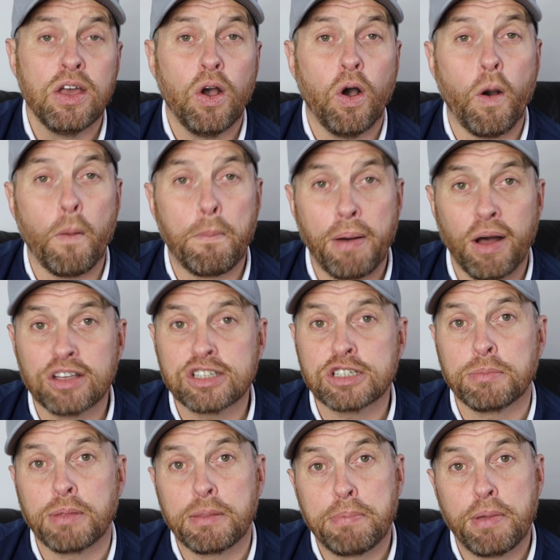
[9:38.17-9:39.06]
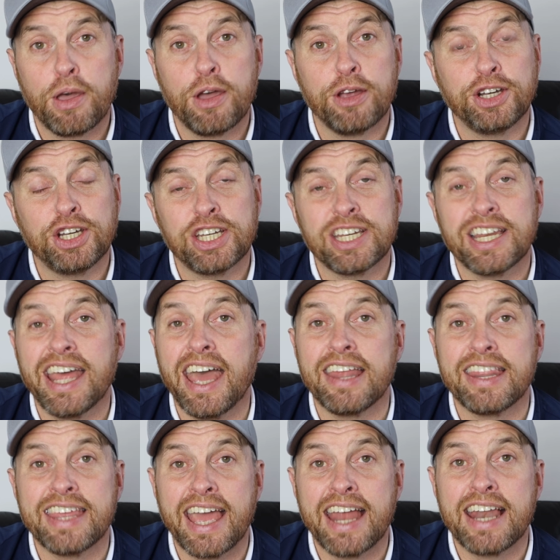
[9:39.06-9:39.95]
or possibly purchase it
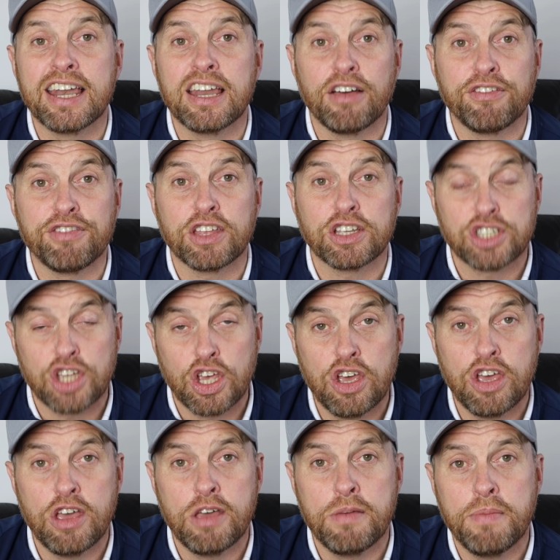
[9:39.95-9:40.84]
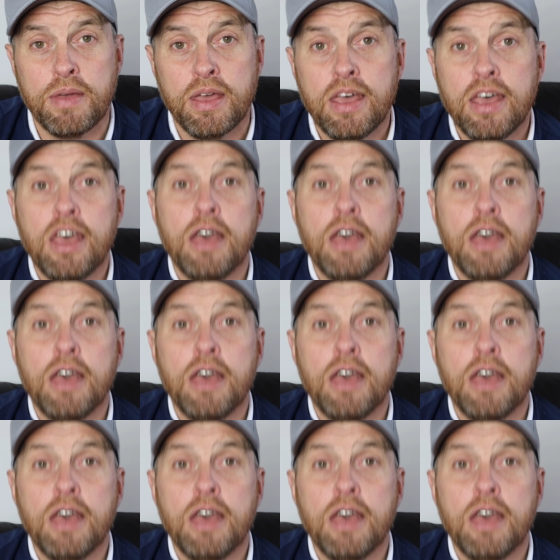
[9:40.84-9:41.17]
at the end of the term.